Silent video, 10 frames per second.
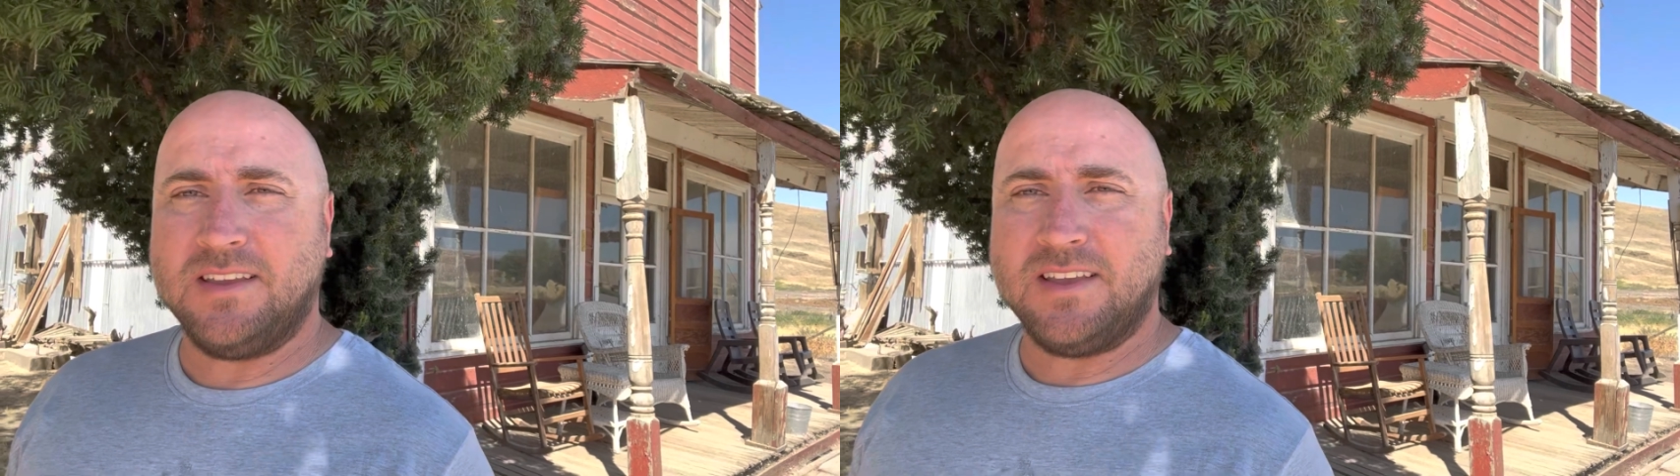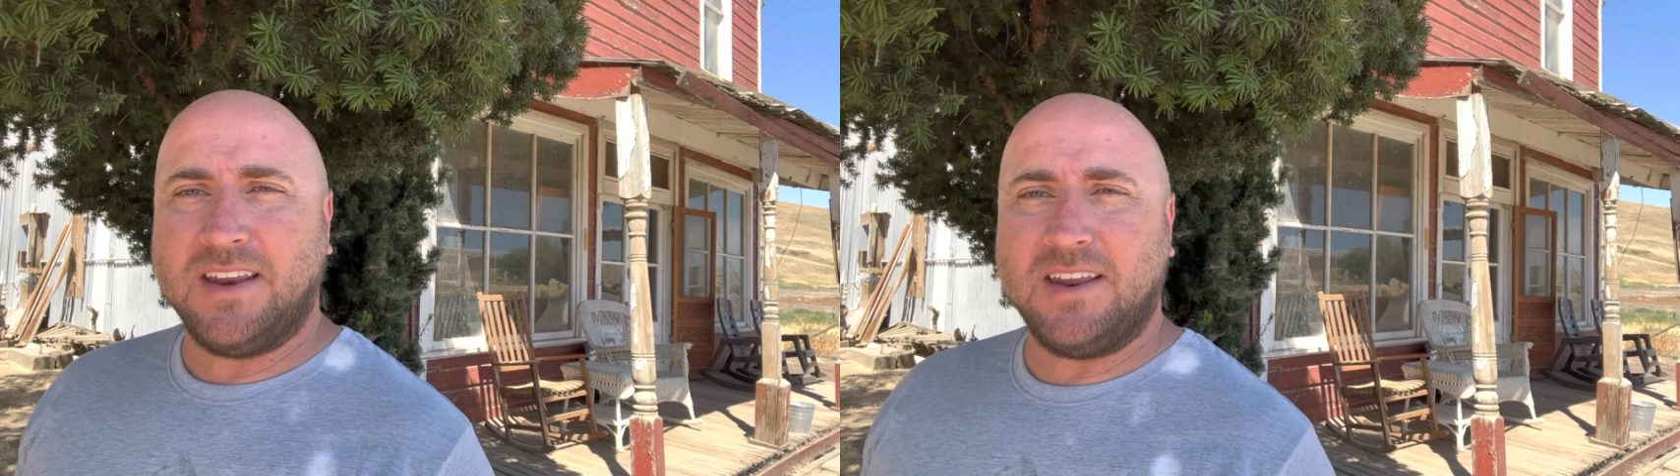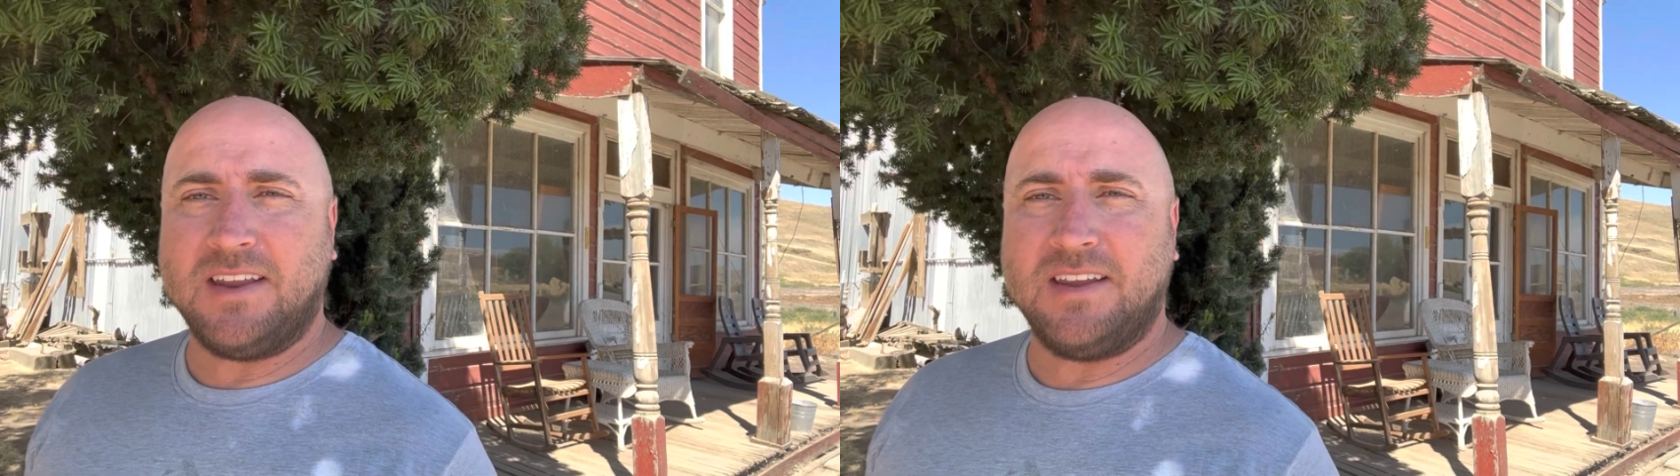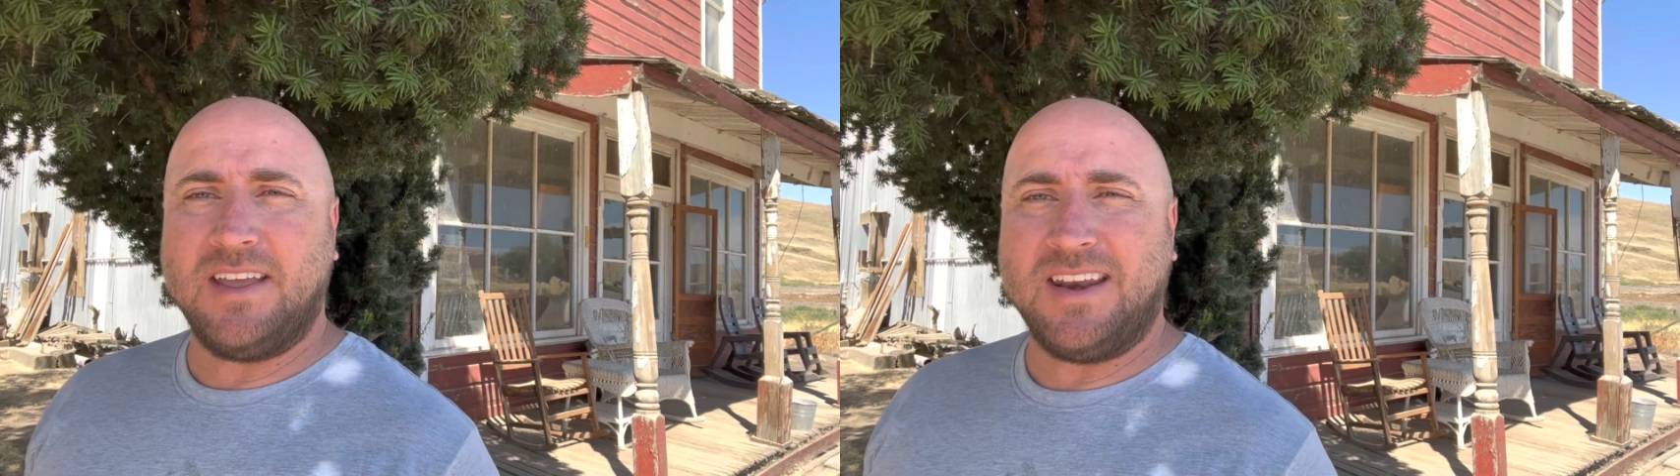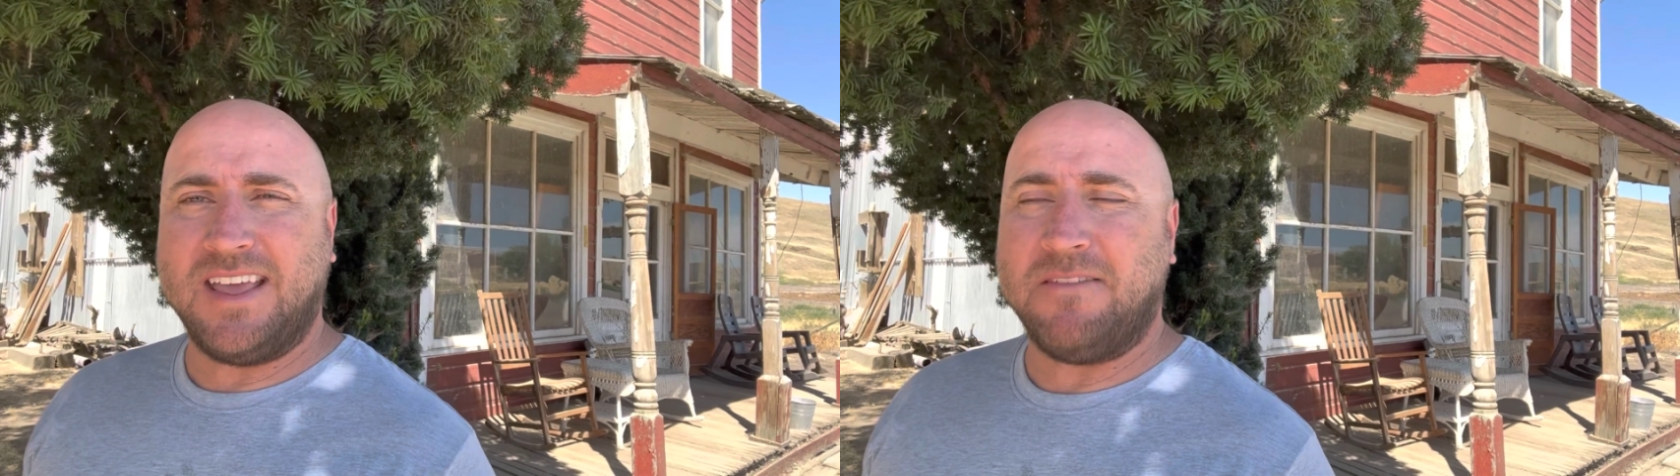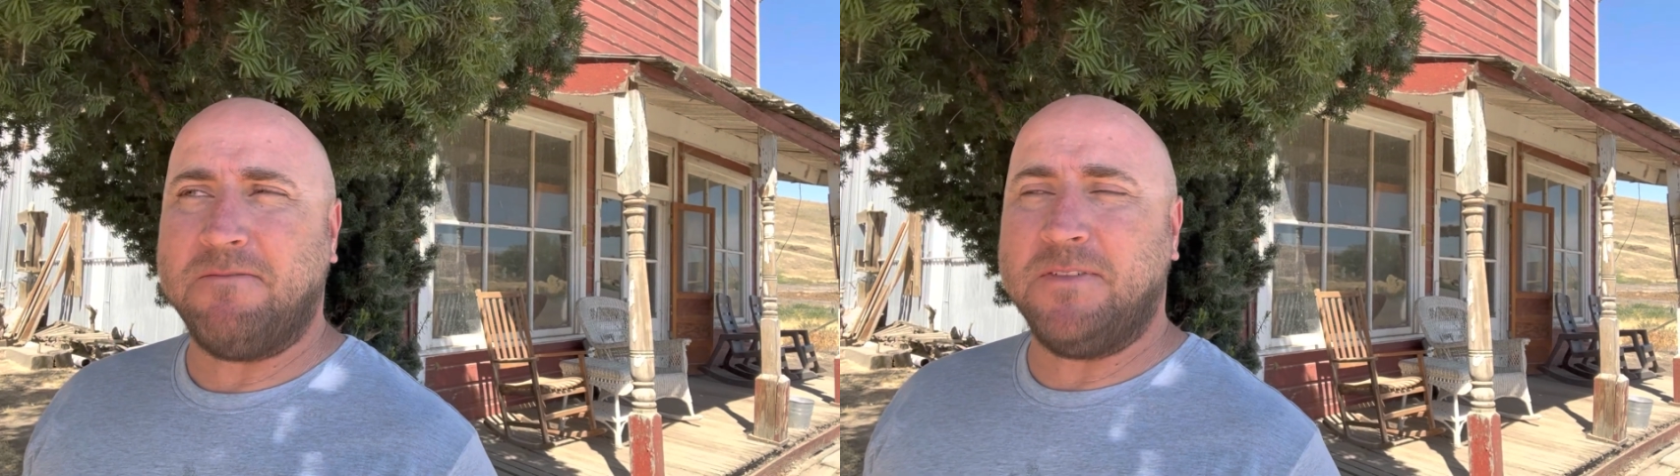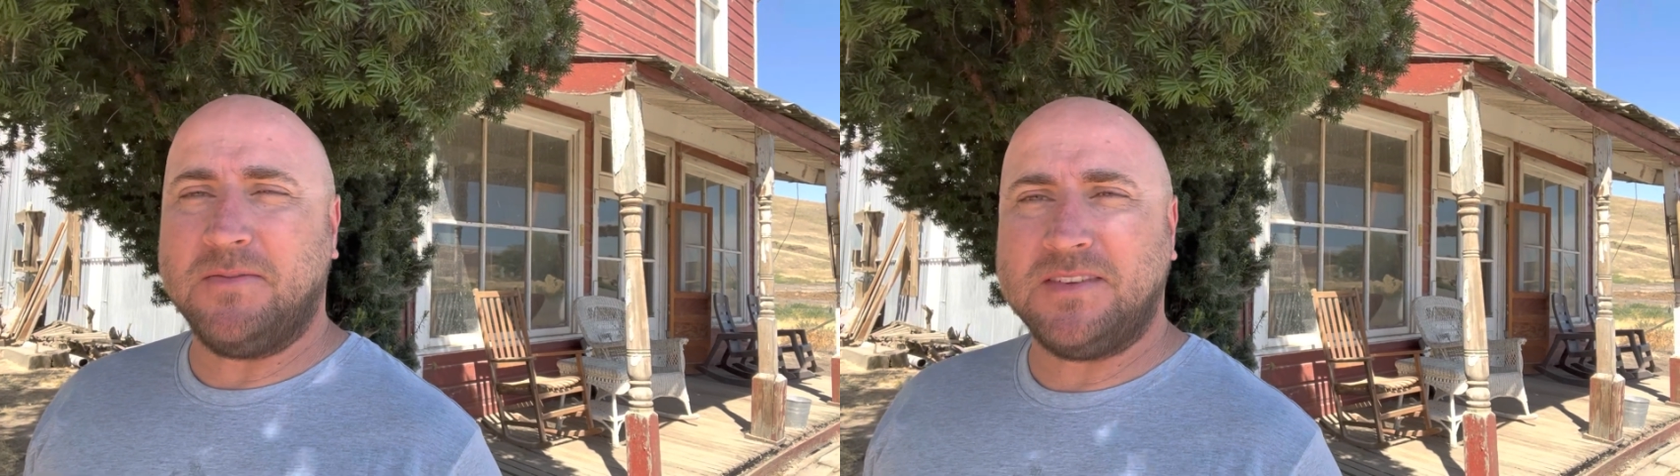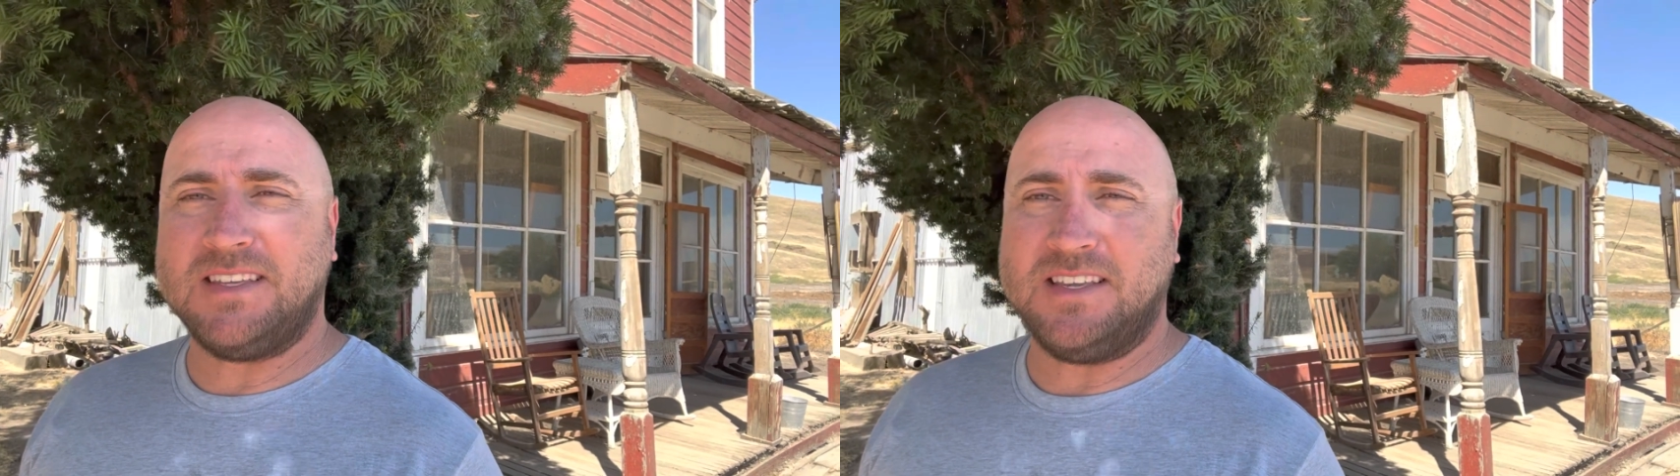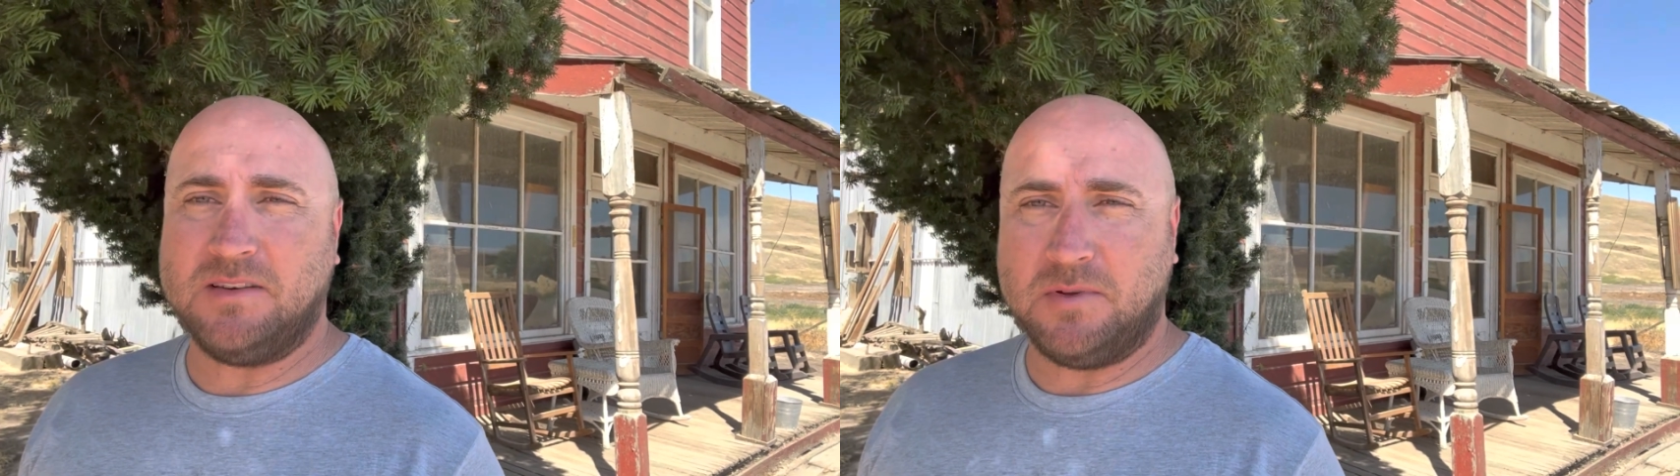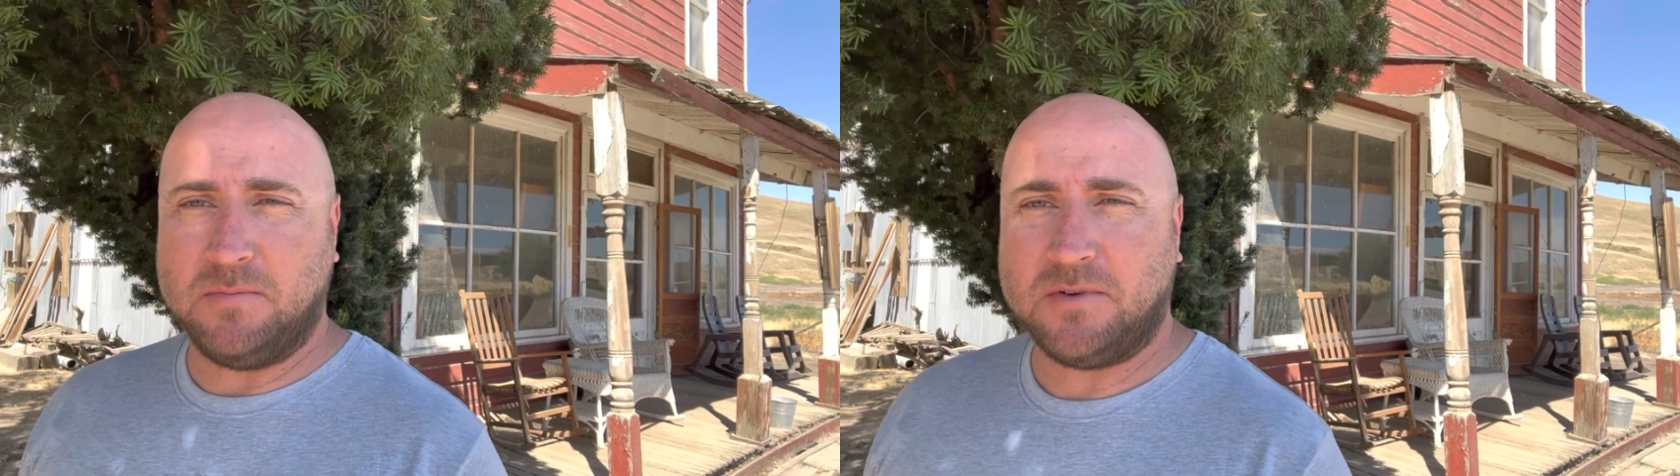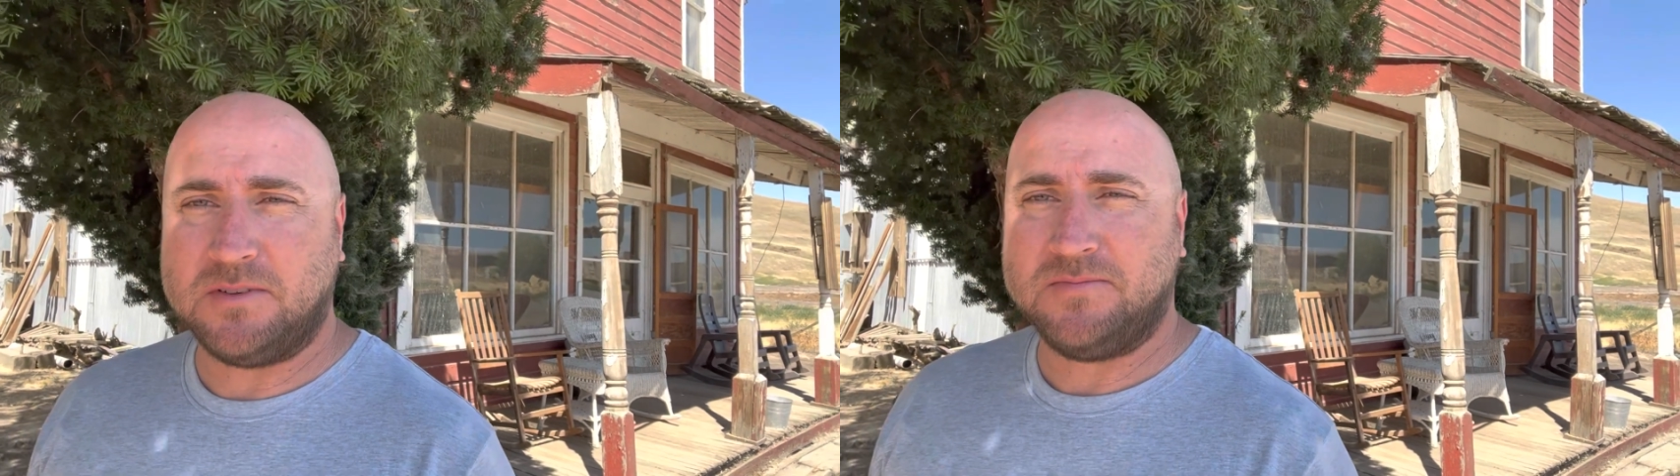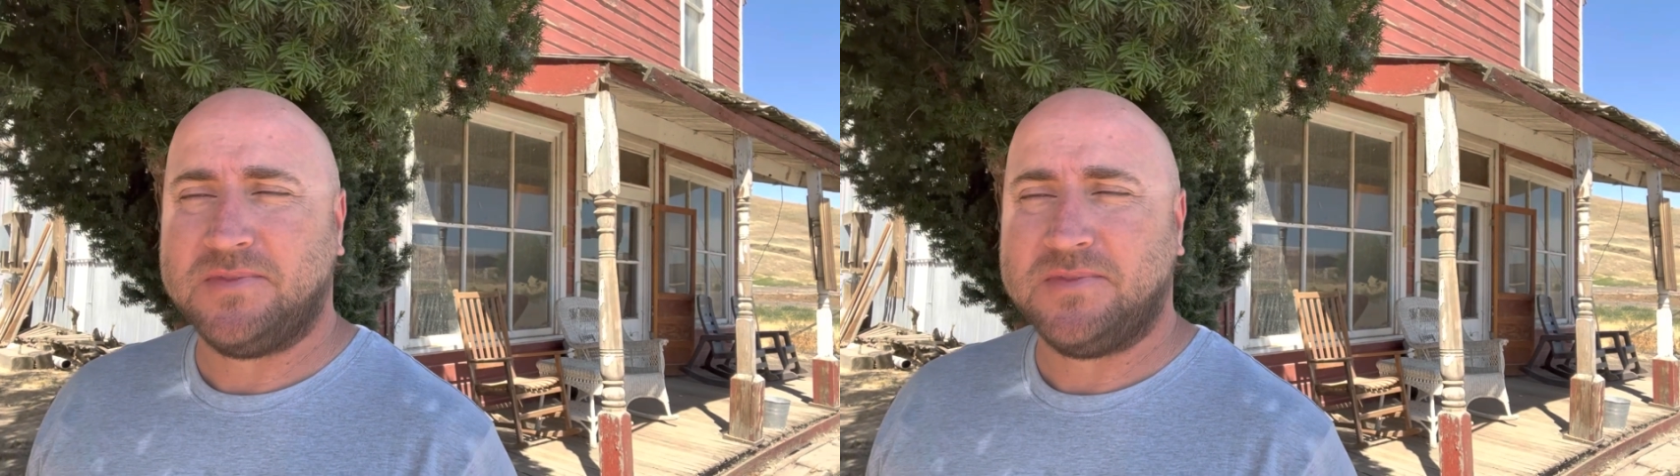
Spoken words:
it had 15 people.